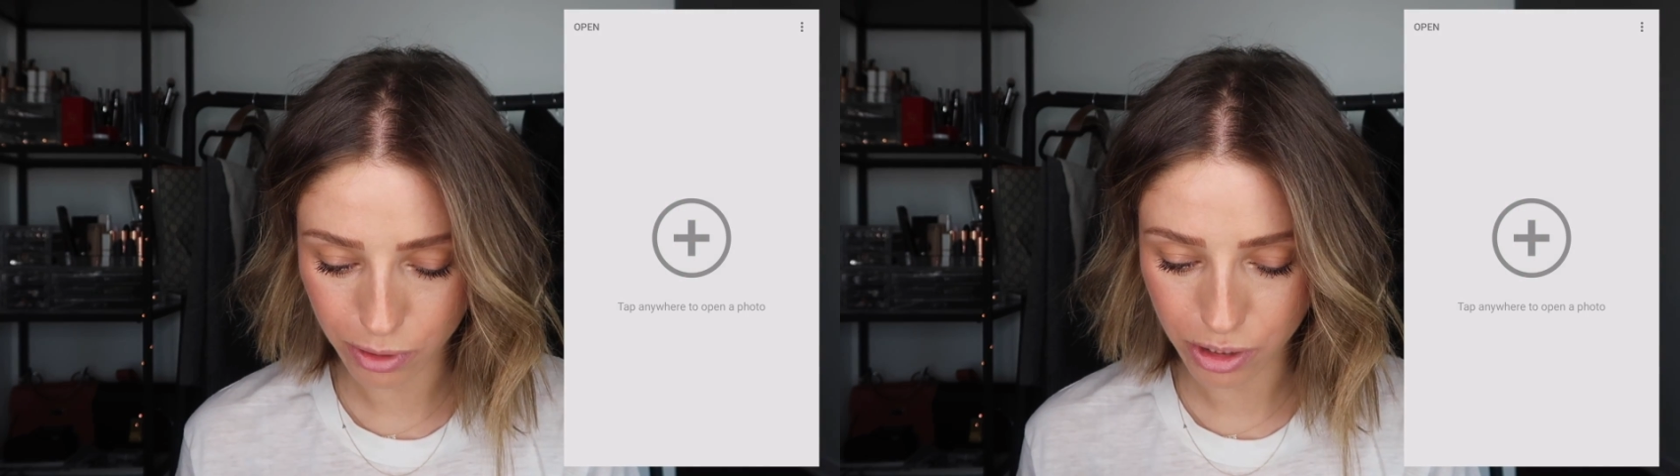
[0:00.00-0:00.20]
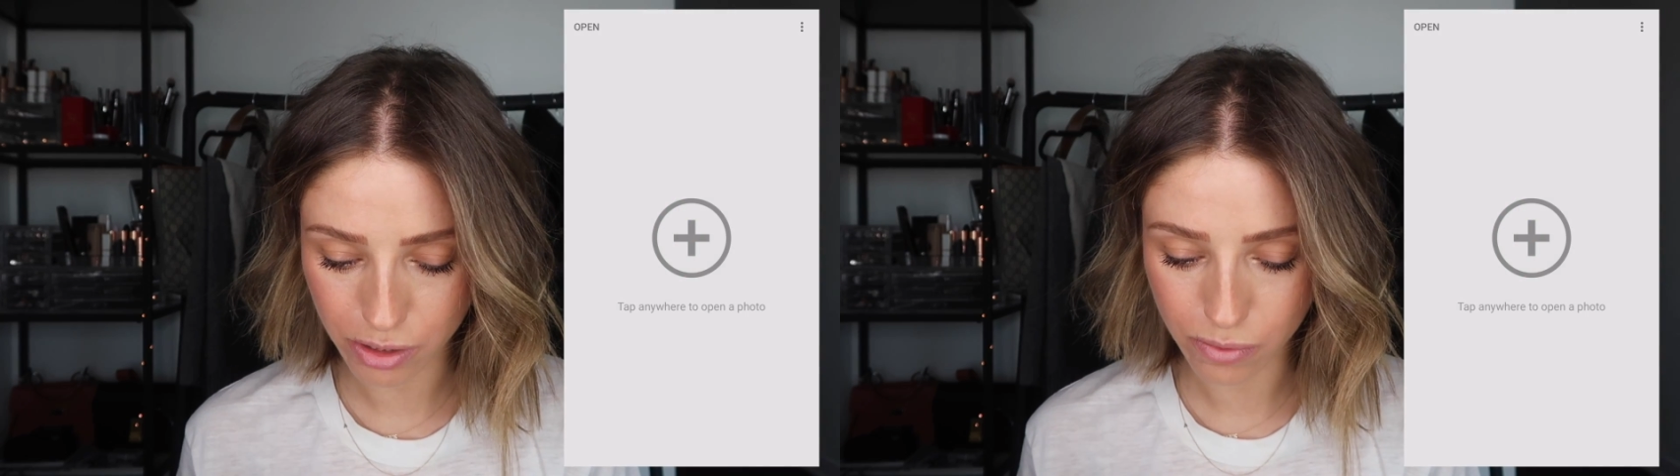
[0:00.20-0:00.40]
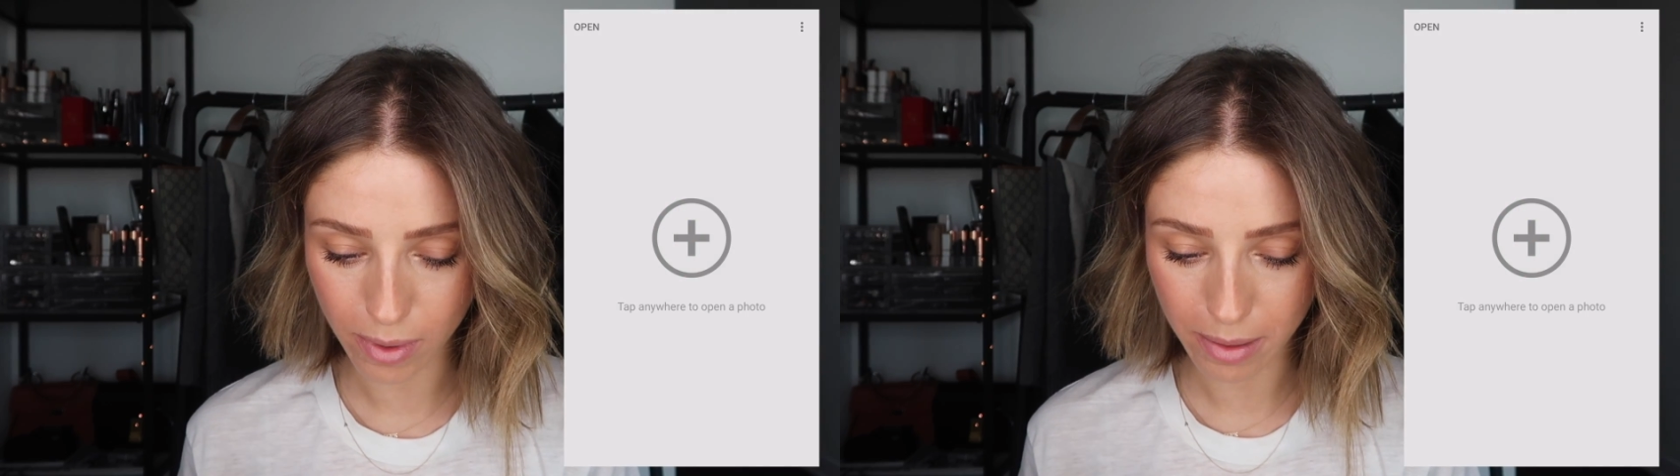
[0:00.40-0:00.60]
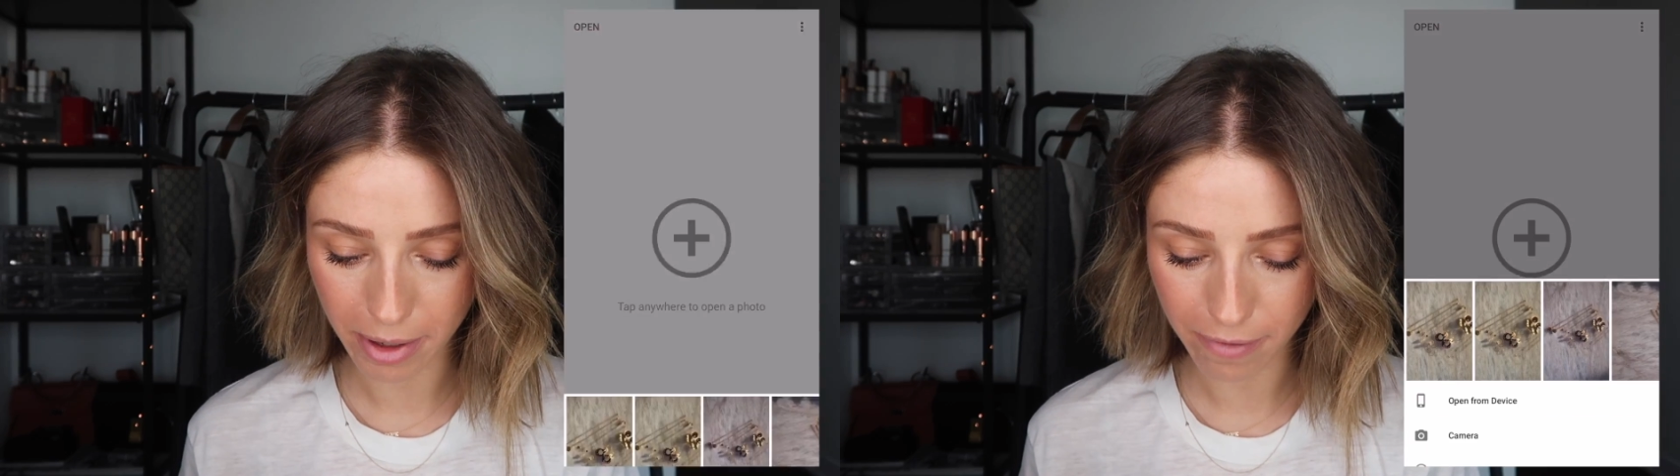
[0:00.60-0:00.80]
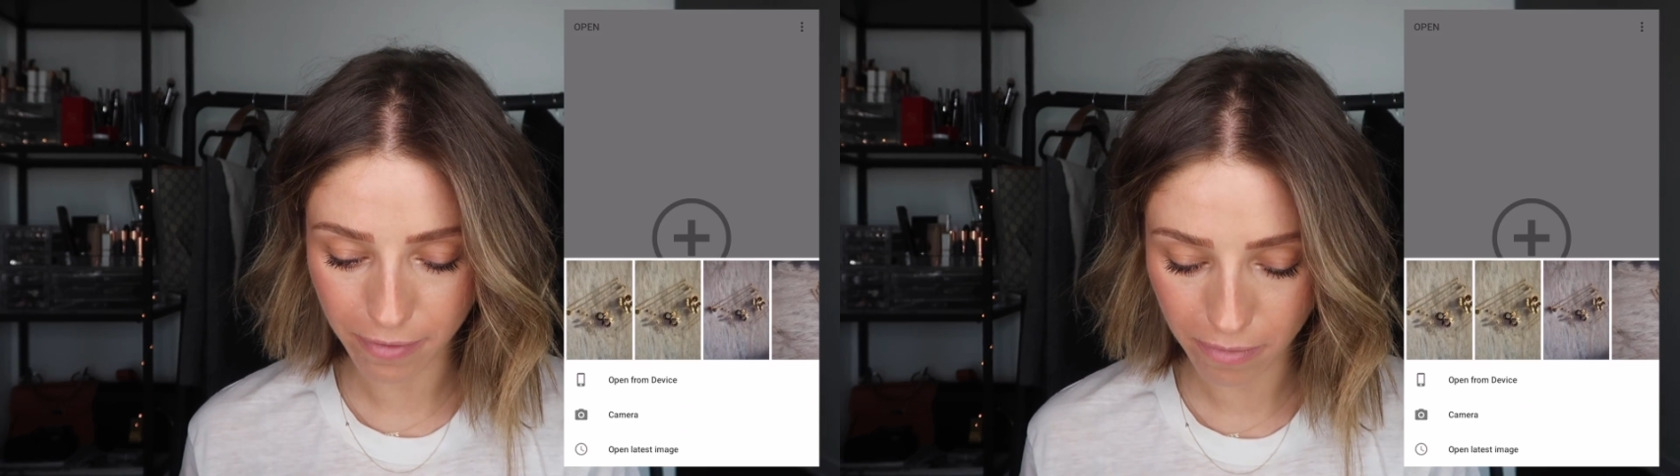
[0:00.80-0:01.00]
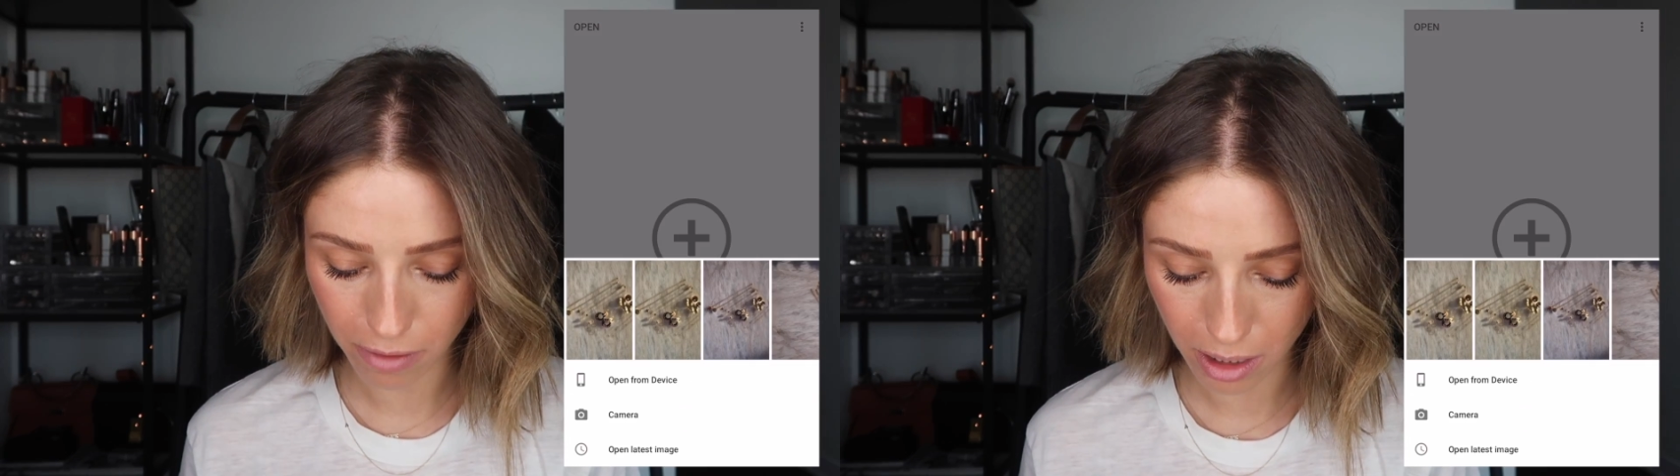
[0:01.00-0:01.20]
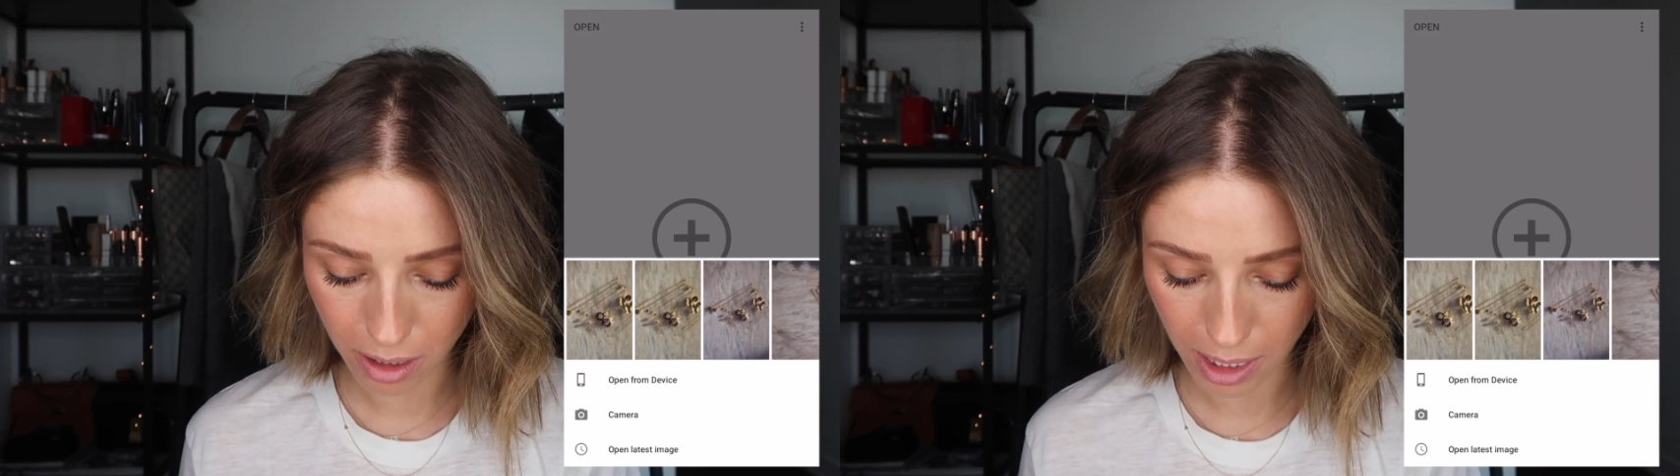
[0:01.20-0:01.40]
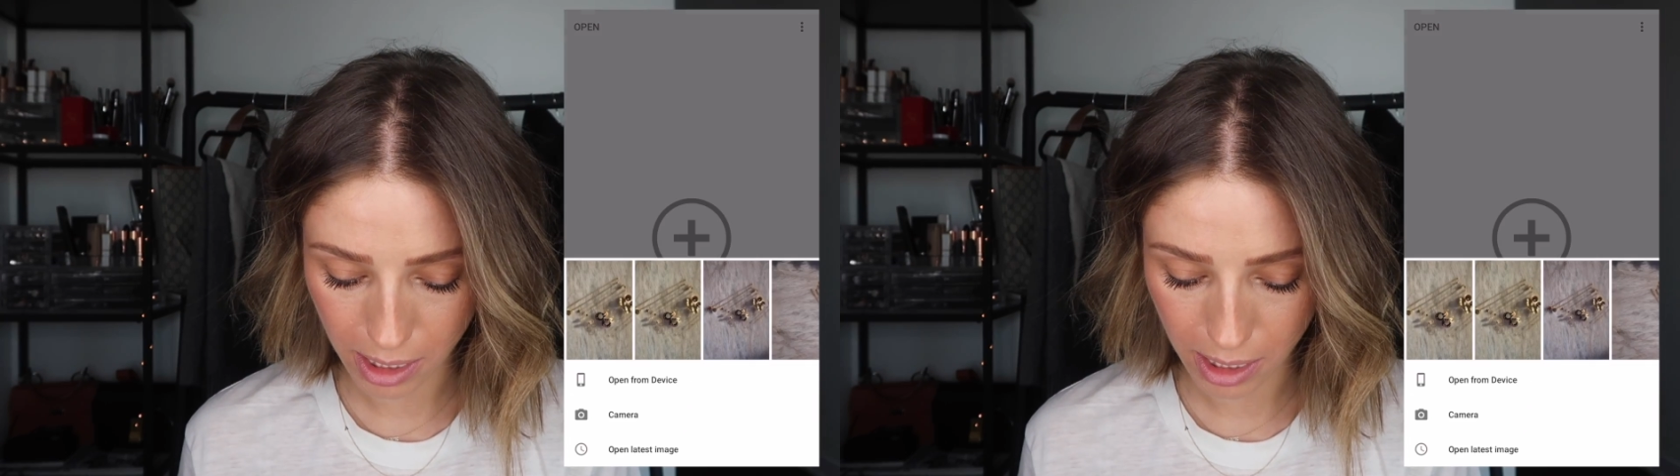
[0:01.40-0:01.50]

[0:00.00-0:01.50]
which is one of my favorite